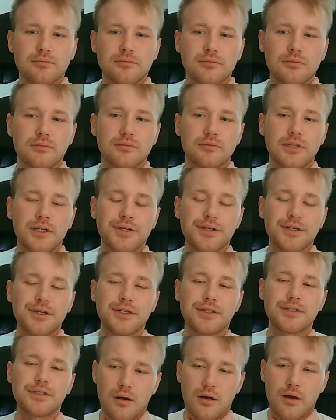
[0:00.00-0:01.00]
that
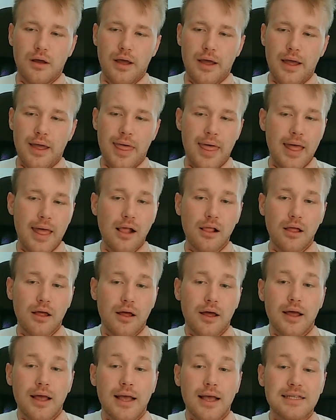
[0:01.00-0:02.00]
is
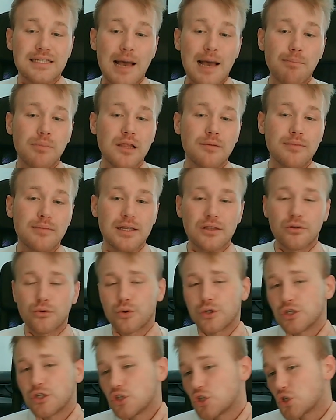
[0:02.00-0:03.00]
a supplement to
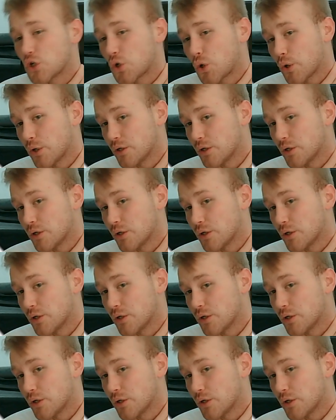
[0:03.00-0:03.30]
enjoy,